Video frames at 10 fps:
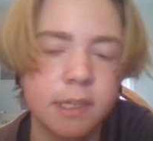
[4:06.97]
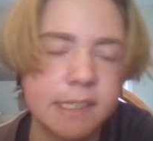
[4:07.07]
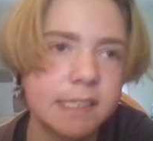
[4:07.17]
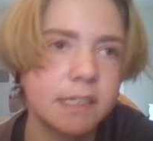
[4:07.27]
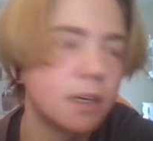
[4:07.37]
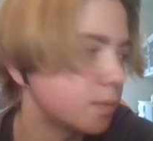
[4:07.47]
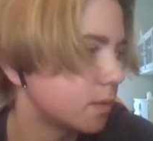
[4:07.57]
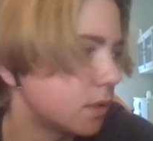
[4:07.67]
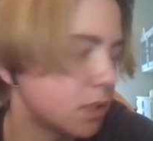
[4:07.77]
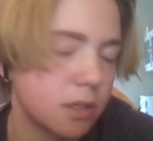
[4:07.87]
sit up
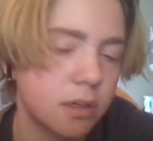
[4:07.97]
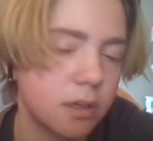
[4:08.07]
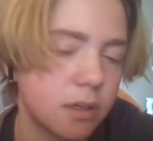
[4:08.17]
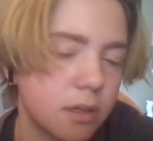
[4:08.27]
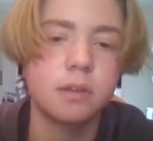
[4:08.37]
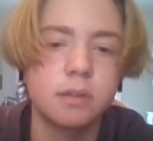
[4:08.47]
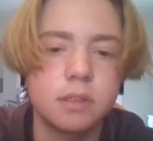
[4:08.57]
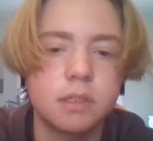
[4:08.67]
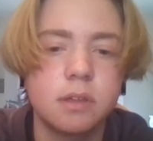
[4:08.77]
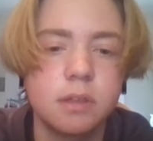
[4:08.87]
and trying
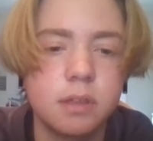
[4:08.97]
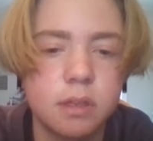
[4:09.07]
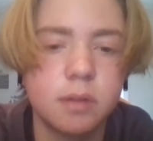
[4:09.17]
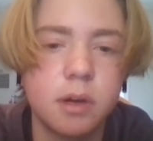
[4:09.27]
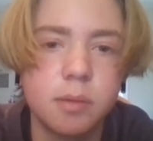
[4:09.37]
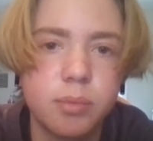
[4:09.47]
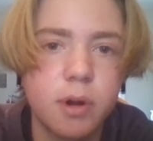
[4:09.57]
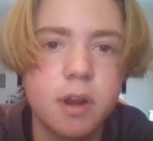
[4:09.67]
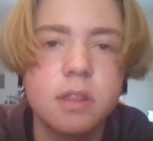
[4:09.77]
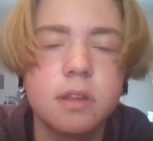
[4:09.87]
to
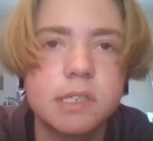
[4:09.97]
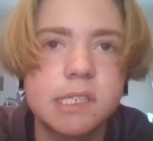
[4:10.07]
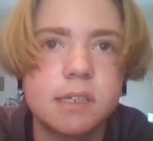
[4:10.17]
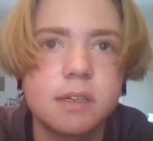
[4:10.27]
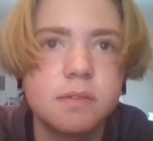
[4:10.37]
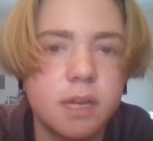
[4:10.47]
breathe and stuff.